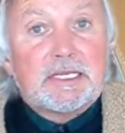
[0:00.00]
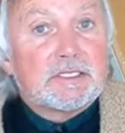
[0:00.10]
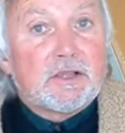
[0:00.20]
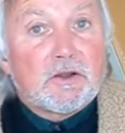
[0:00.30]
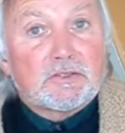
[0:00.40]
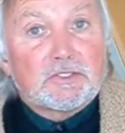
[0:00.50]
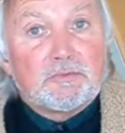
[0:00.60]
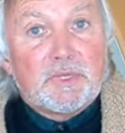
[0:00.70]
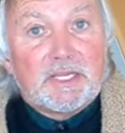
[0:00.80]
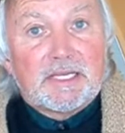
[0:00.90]
he's got
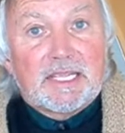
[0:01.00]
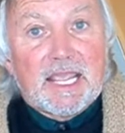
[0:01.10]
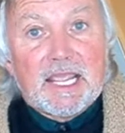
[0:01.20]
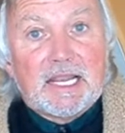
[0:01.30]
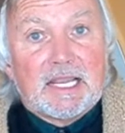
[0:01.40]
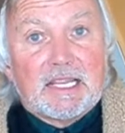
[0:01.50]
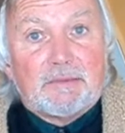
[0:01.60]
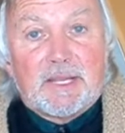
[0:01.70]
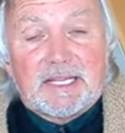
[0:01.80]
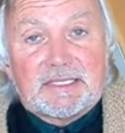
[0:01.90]
to be in
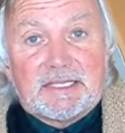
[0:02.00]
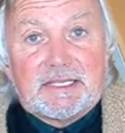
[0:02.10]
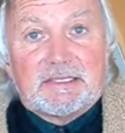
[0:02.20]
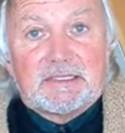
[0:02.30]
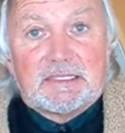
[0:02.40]
Cayley blessing